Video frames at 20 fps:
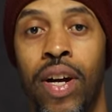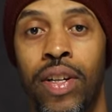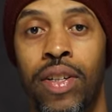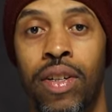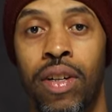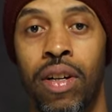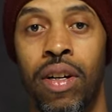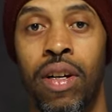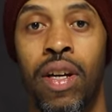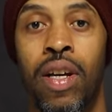
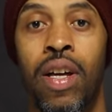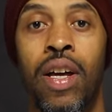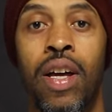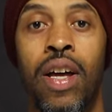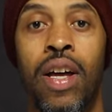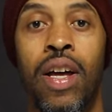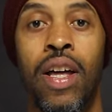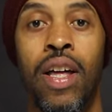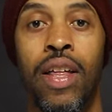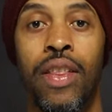director
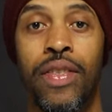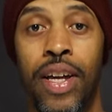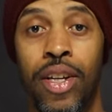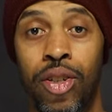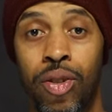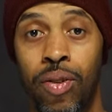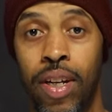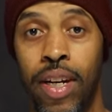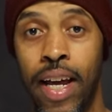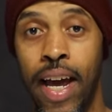
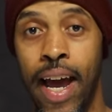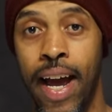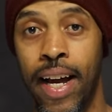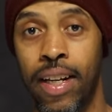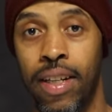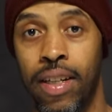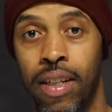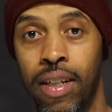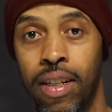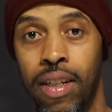that you can
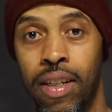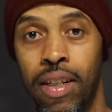act,